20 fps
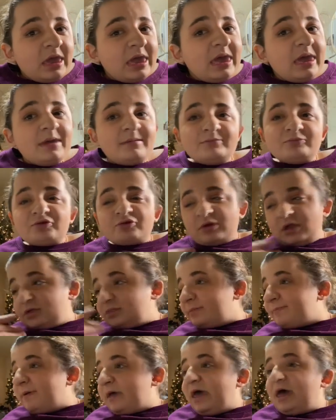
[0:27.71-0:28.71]
am trying
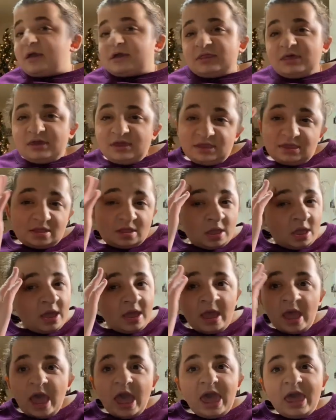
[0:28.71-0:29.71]
to pack, and I
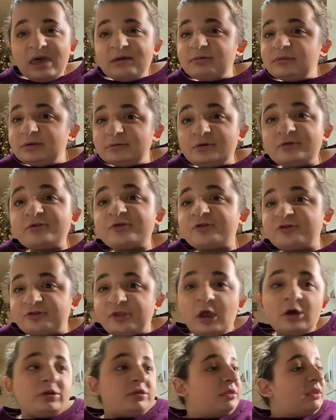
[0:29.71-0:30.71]
haven't even
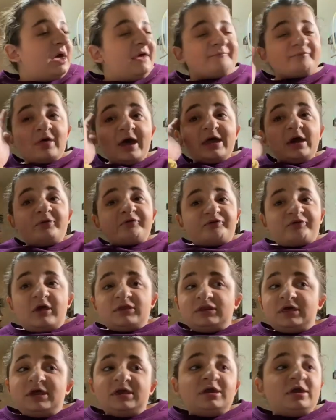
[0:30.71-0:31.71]
started. And I fly out
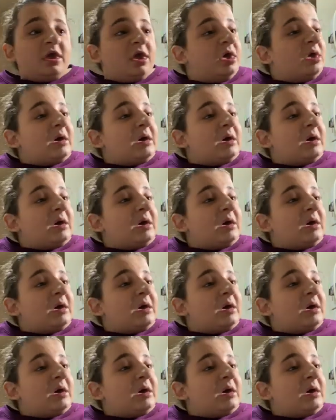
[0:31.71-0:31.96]
Sunday.